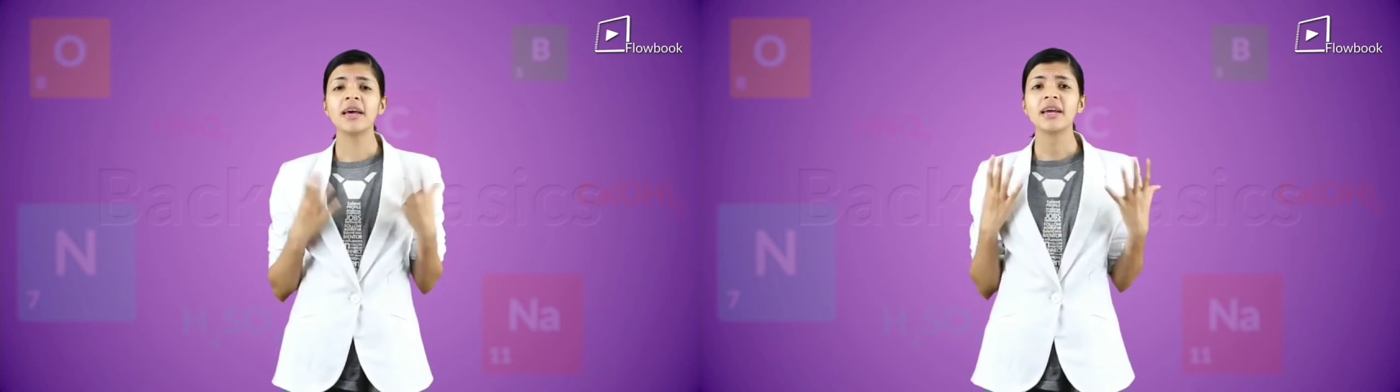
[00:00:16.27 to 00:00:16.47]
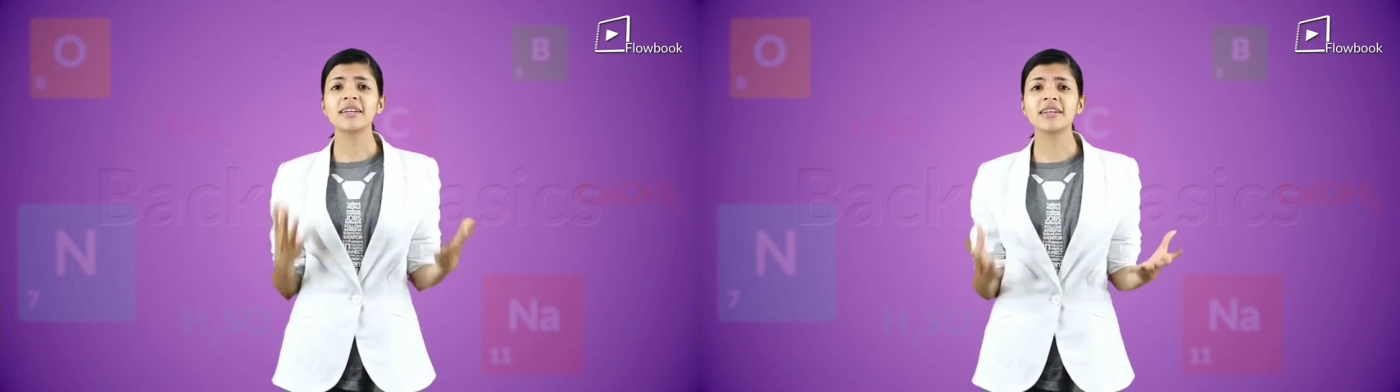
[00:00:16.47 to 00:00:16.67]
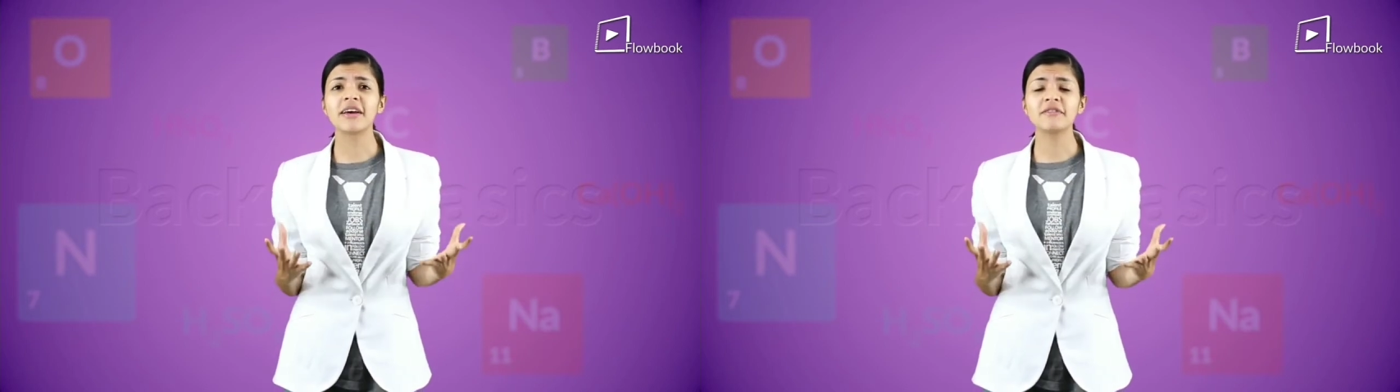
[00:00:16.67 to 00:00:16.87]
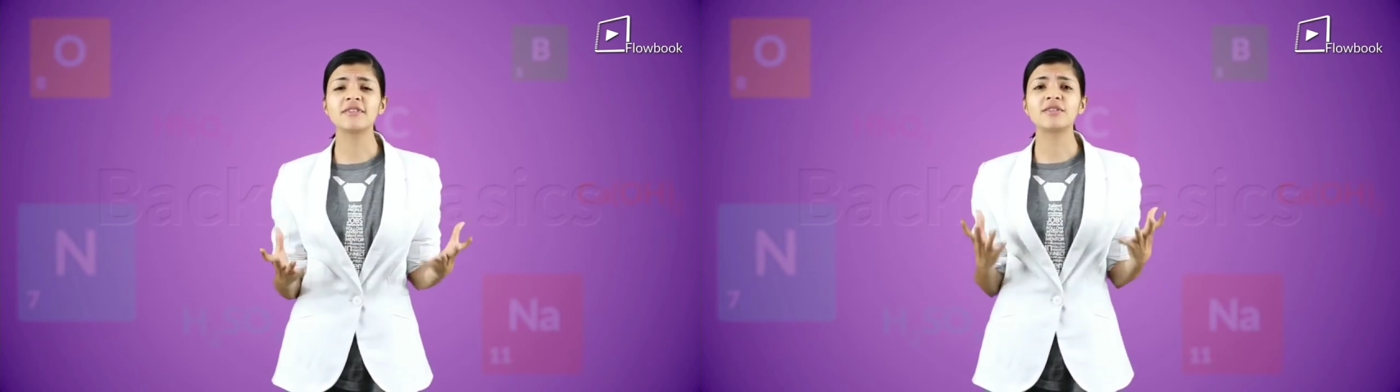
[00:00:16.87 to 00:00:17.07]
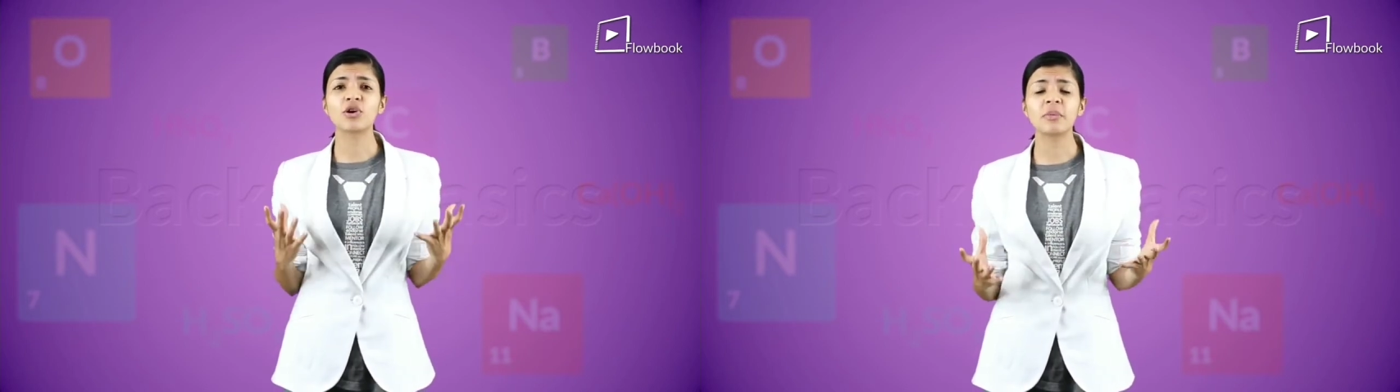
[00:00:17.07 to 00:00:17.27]
It gives
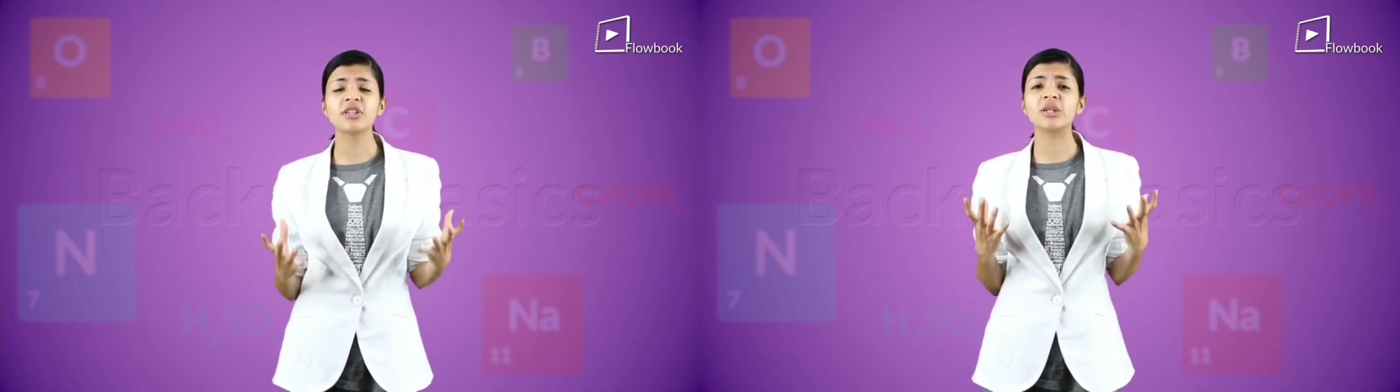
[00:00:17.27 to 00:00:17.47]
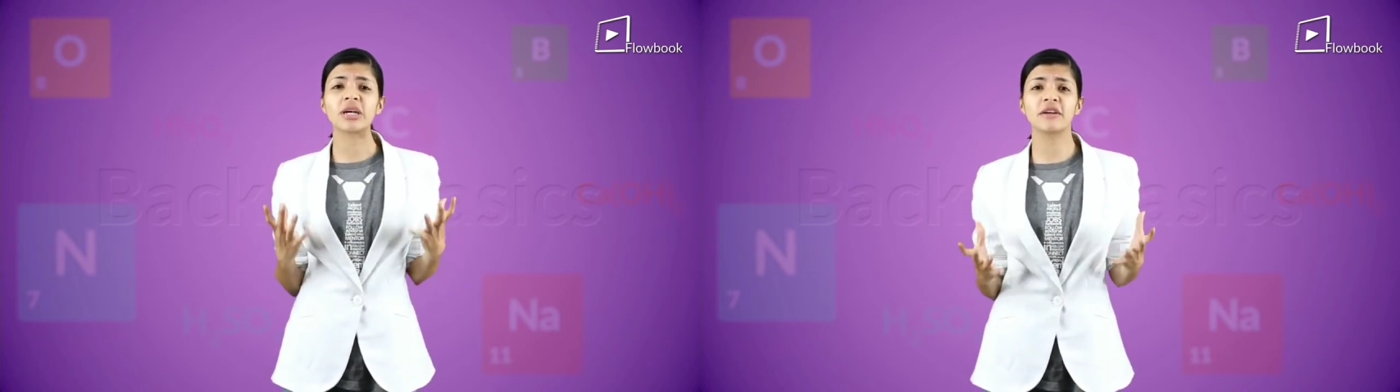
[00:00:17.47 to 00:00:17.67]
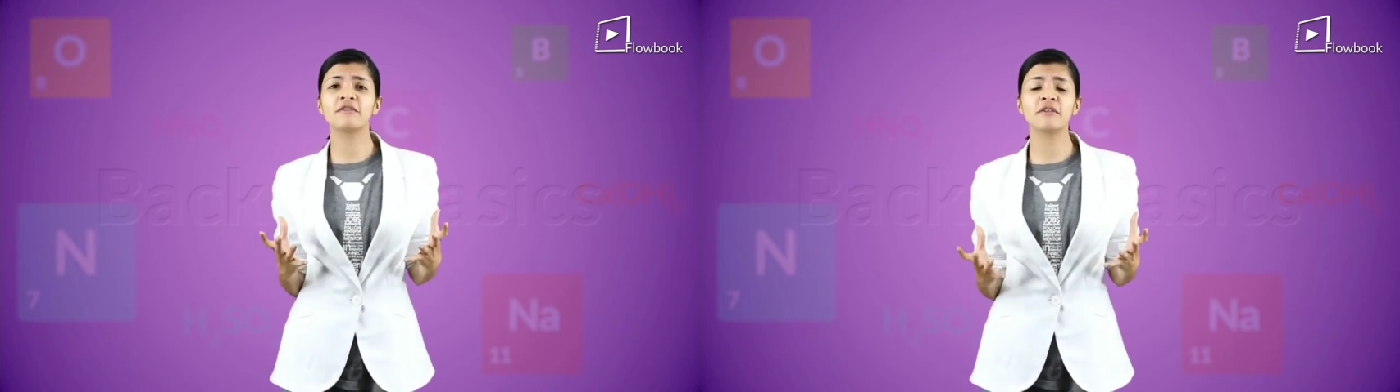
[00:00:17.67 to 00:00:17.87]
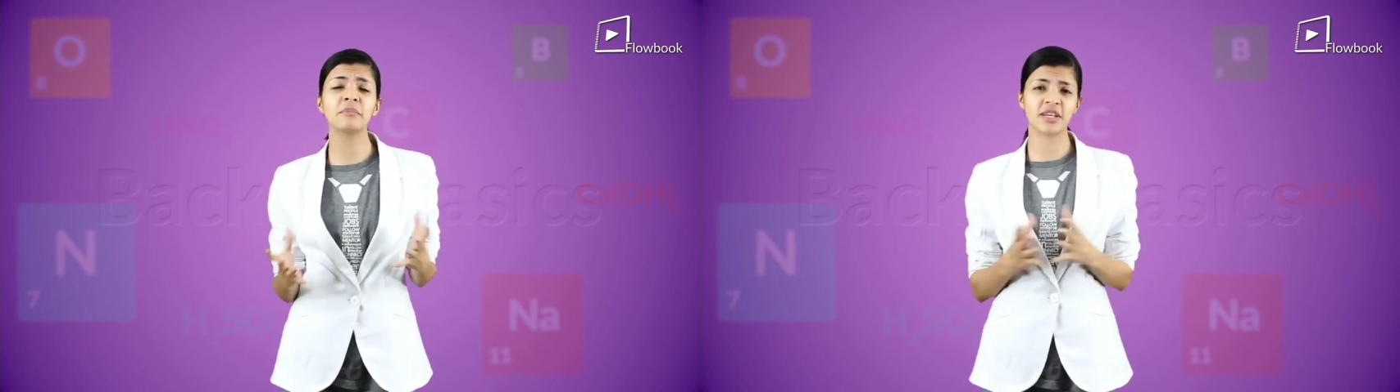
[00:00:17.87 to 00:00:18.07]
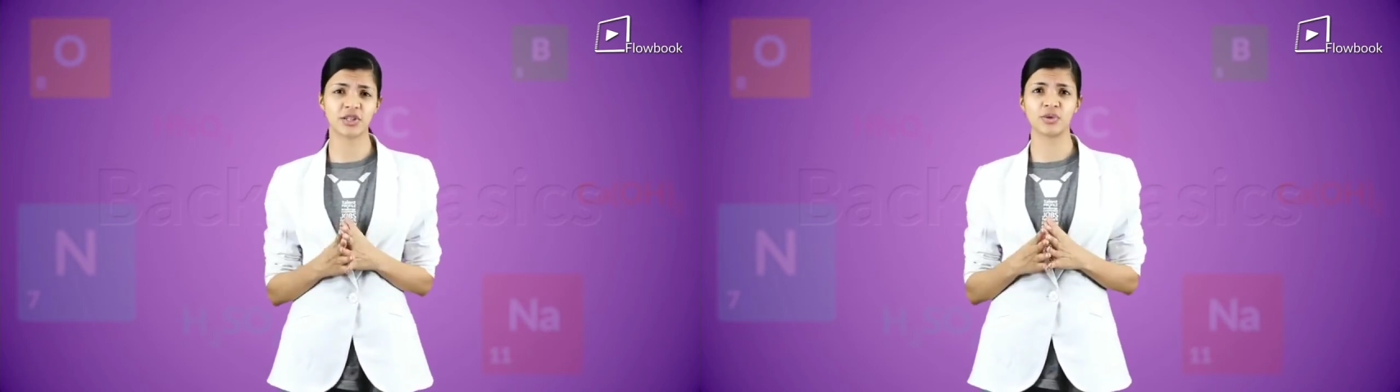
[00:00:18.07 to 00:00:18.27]
so much
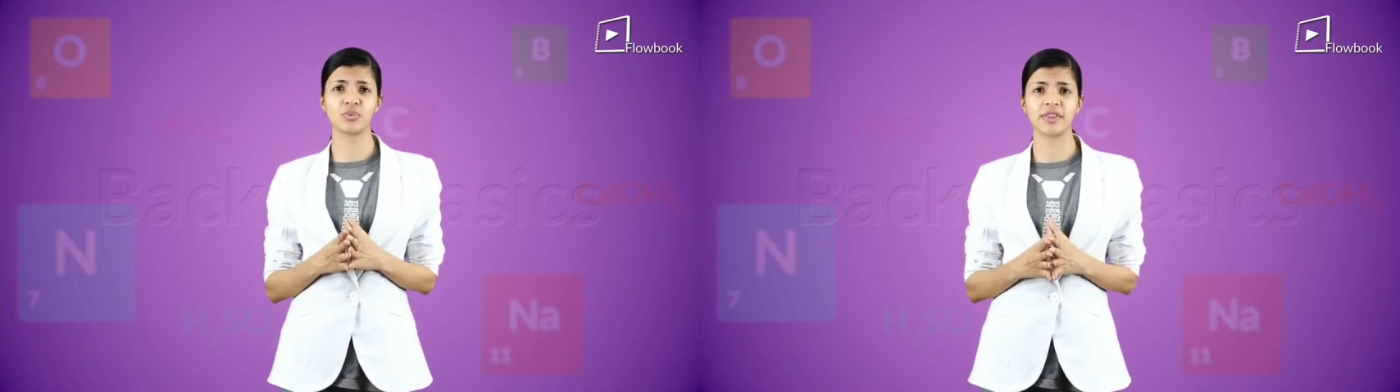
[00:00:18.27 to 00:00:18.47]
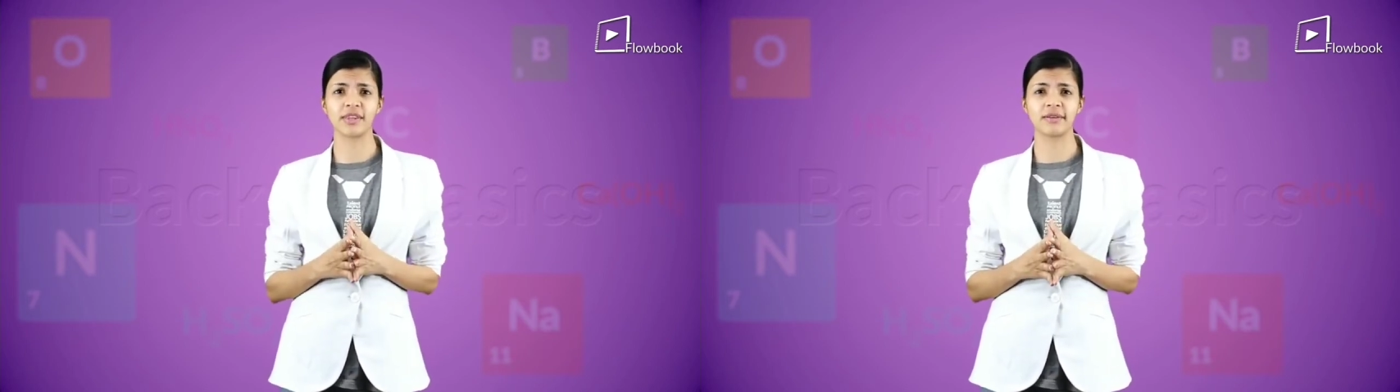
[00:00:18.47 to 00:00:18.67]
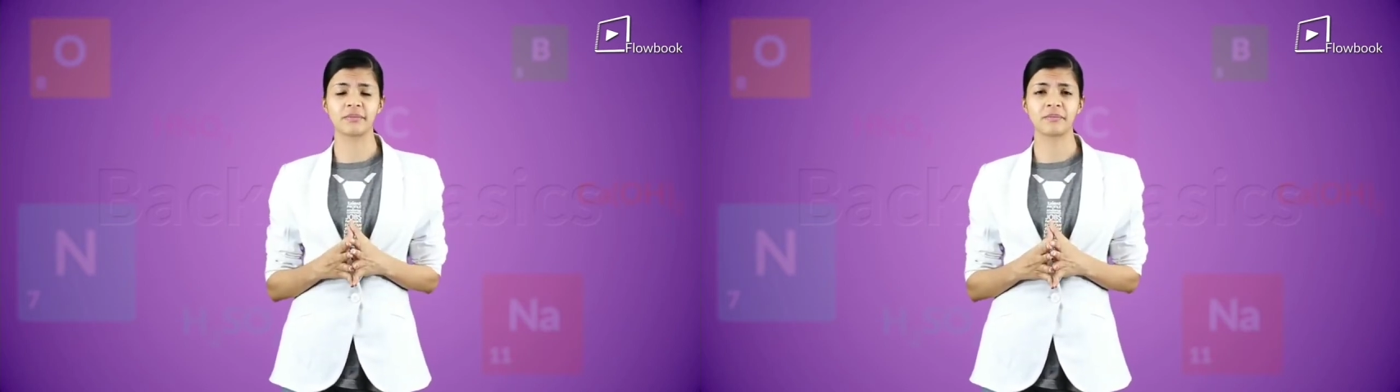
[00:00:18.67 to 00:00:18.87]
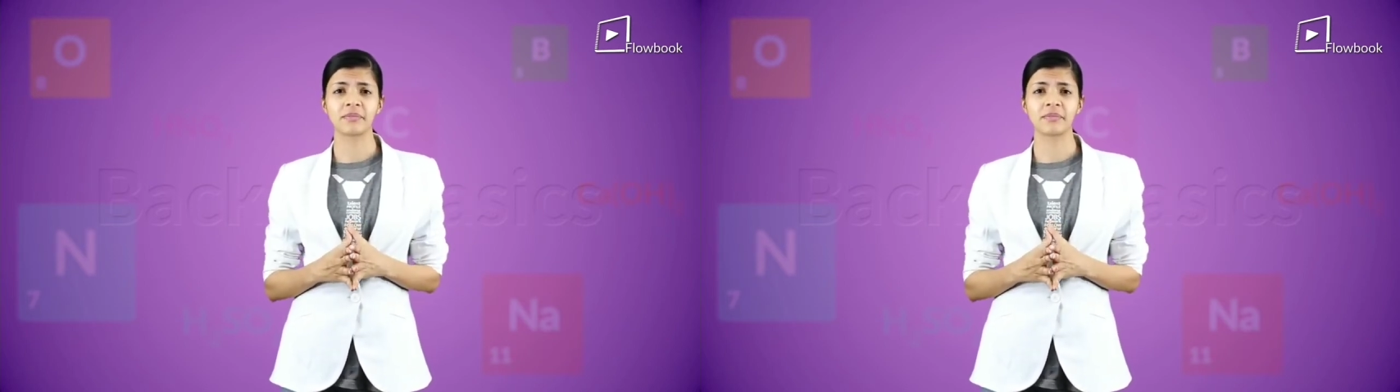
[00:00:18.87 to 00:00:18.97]
information with it.